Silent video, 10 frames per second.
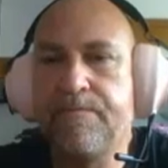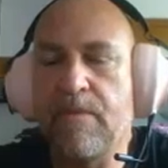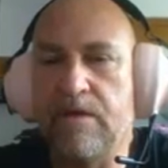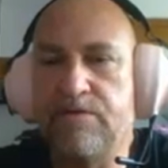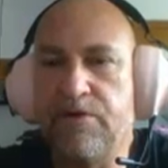
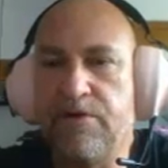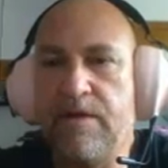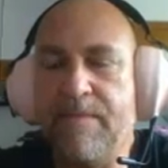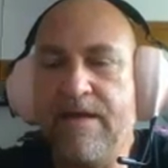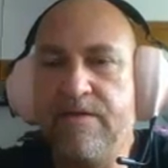Sorry,
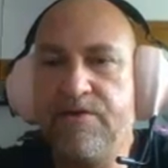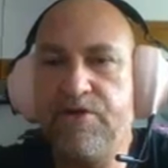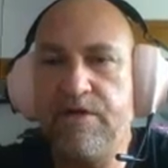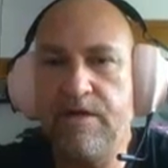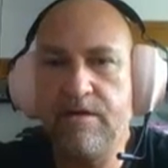May this
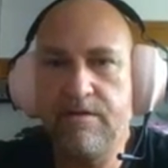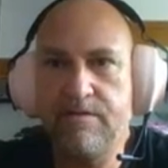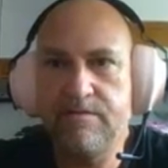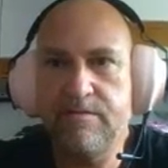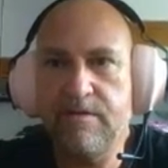year.
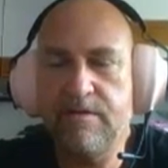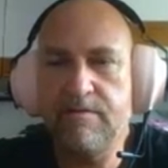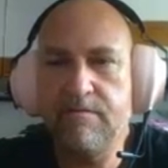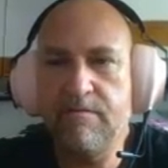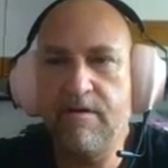
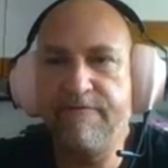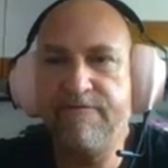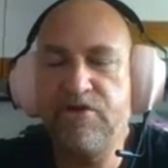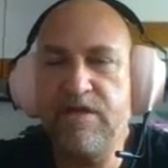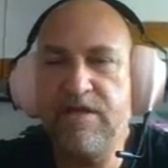I
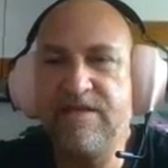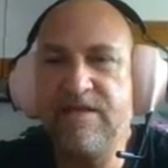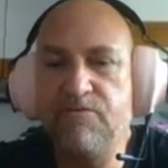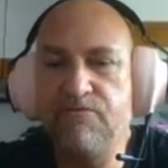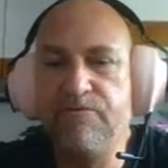officially
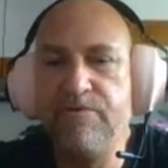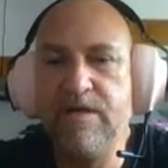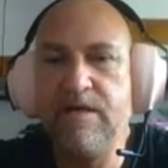didn't really